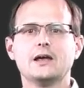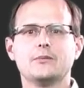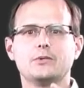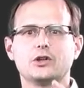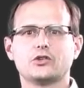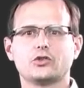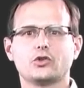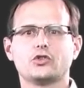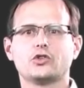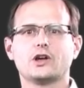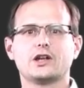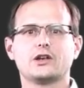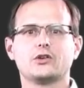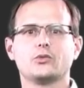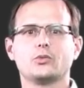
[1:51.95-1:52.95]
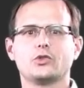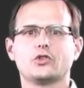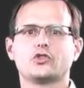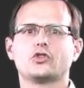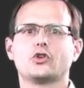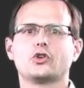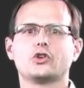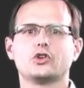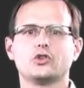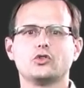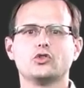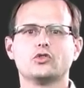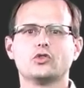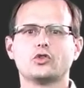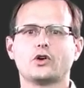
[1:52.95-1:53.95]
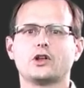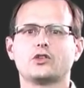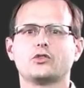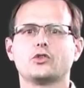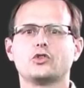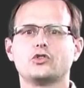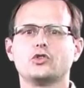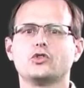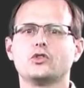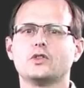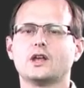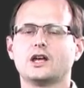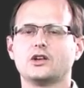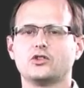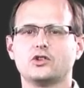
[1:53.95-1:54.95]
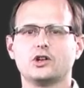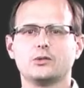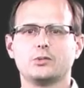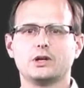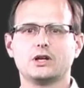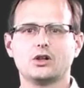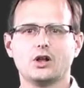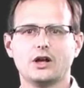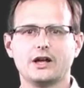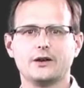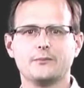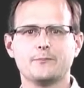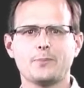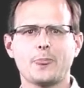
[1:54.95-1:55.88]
be associated with the socket used for transfers using the HTTP client.